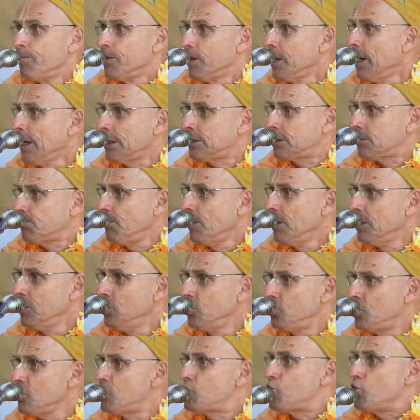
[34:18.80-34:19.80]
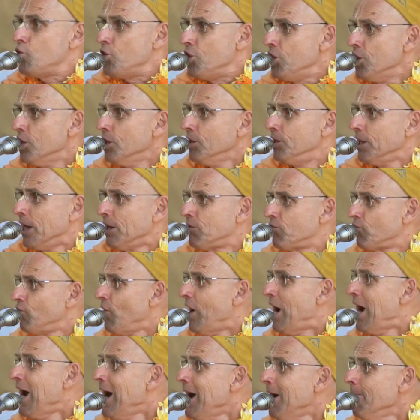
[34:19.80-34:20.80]
Lakshman, did you hear that?
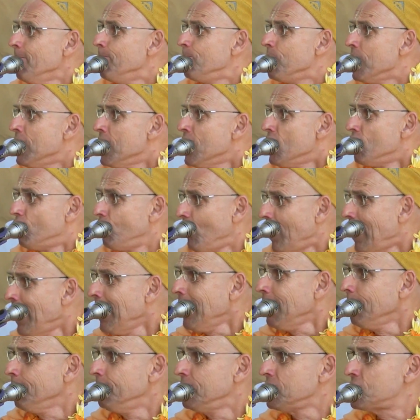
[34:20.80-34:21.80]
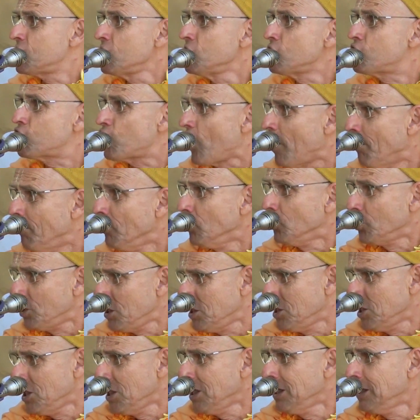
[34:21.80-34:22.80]
Ram is in trouble. He
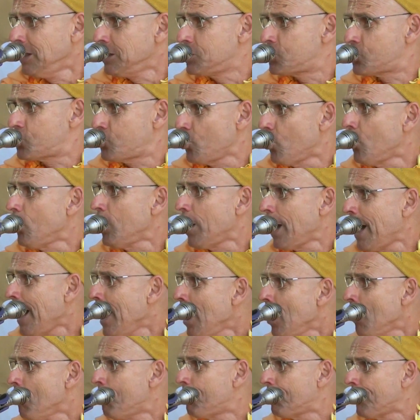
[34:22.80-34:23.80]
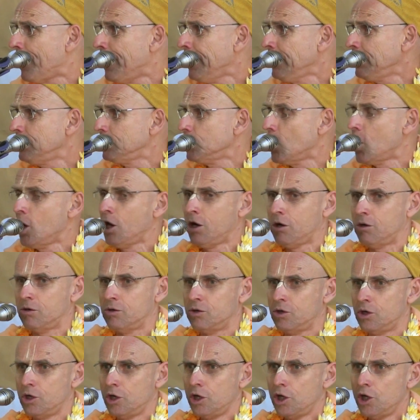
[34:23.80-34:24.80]
needs your help right
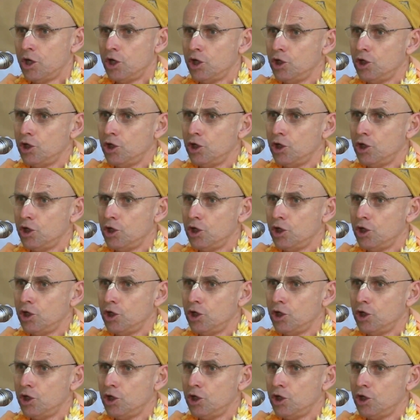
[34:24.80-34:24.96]
now.